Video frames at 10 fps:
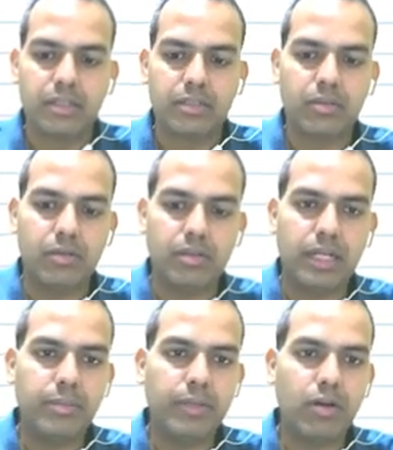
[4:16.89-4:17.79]
So
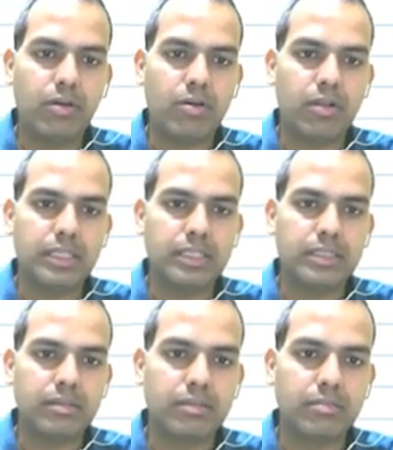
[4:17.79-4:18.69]
let me not draw
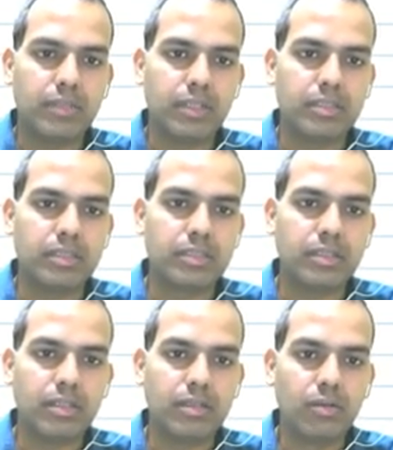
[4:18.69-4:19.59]
this, because this
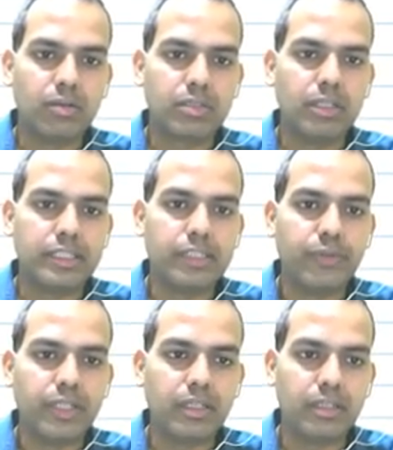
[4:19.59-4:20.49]
looks little
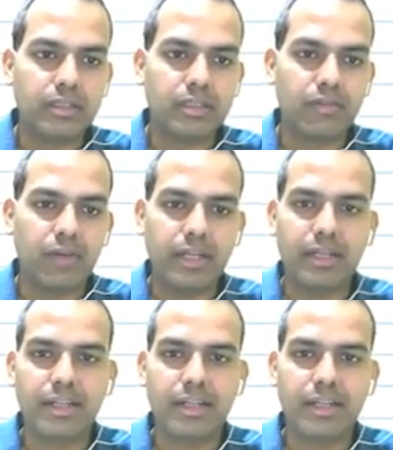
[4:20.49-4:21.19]
weird, right?